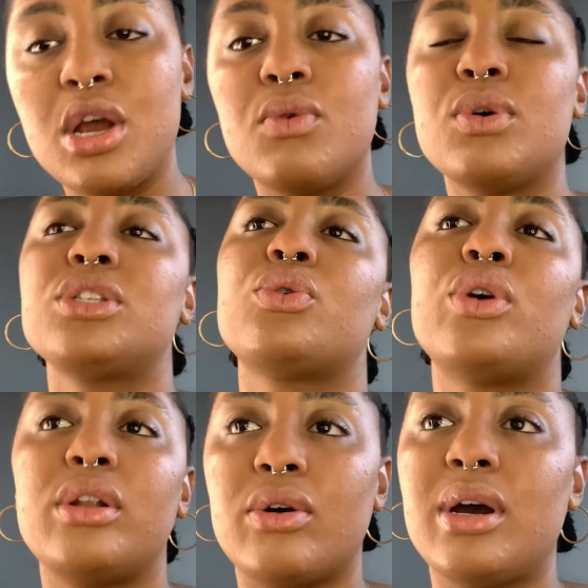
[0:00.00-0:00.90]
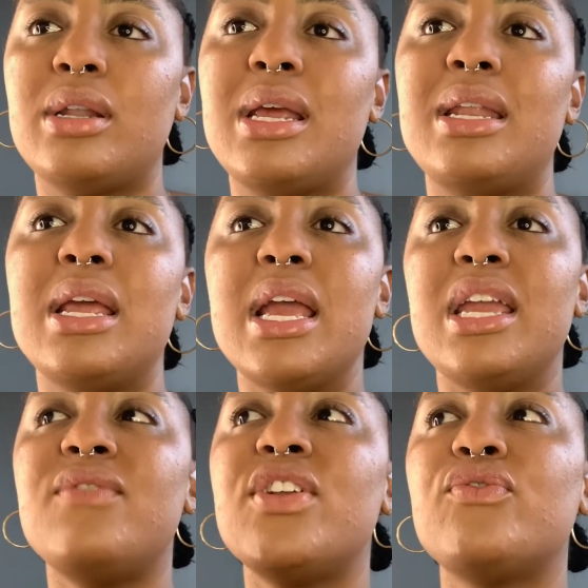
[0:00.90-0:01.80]
What's going on? And
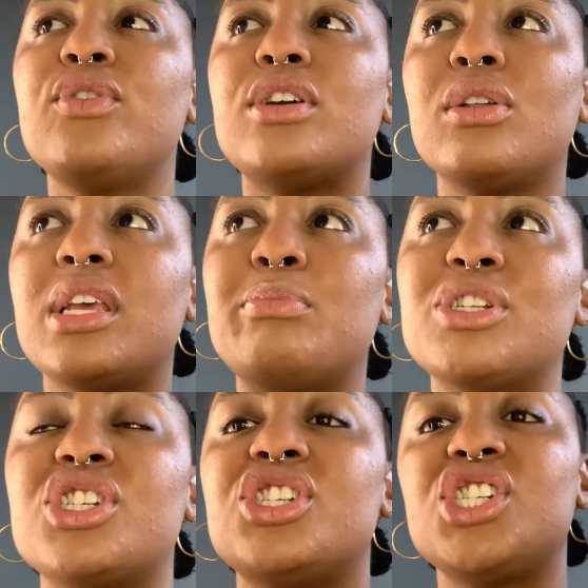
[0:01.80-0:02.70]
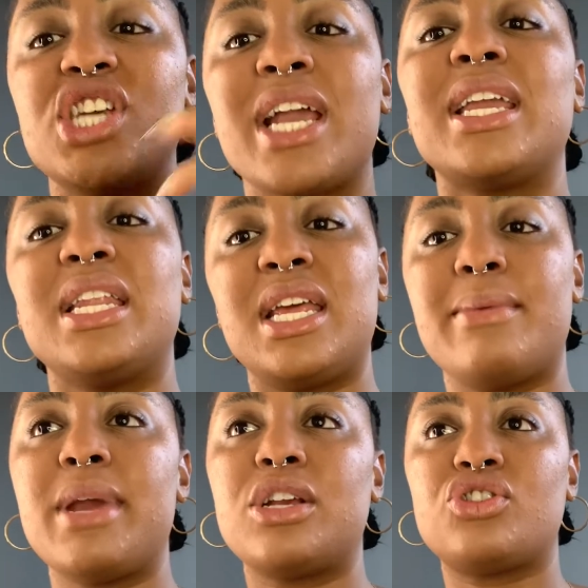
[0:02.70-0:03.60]
even if we don't link, but just checking in and
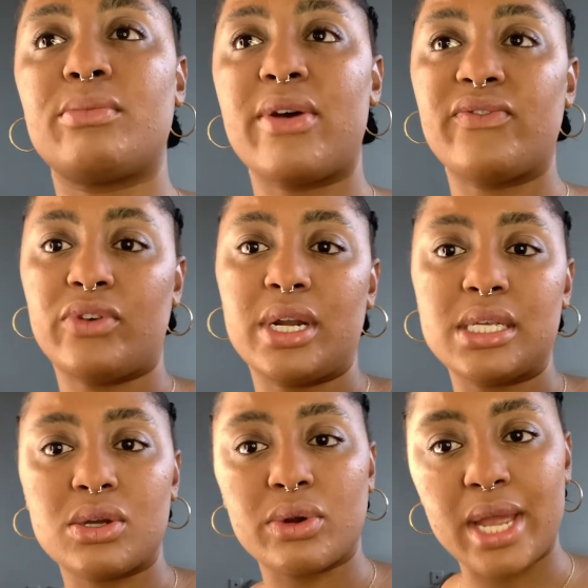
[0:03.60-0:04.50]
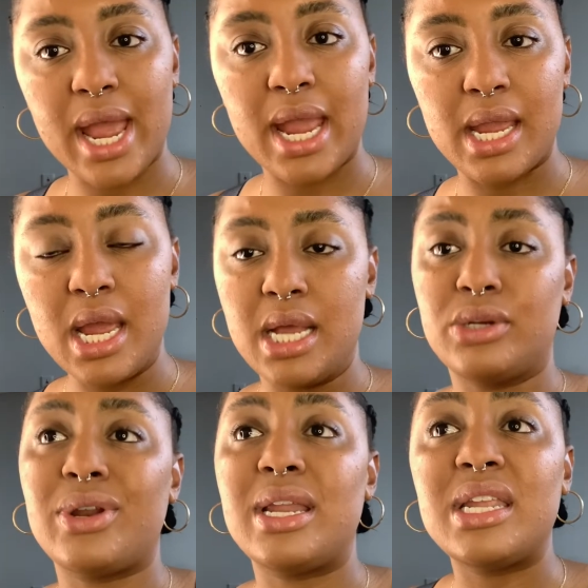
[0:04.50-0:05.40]
making sure my friend is okay. Do
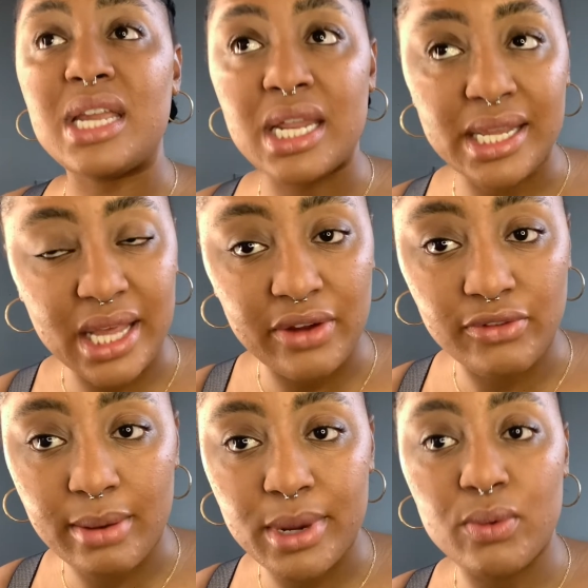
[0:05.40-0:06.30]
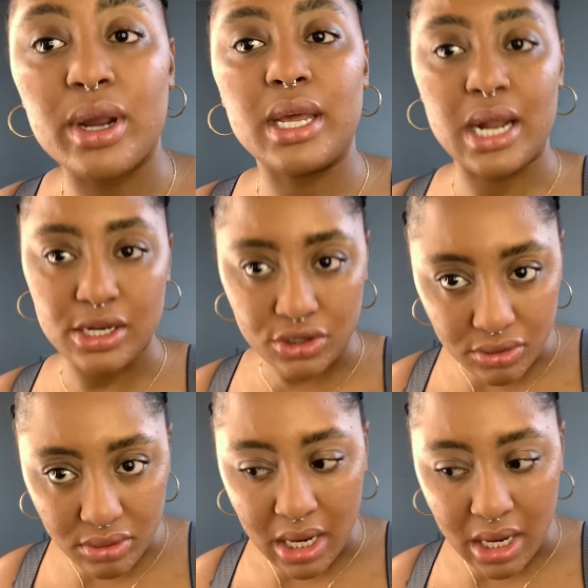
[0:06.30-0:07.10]
they need anything from me? What can I do?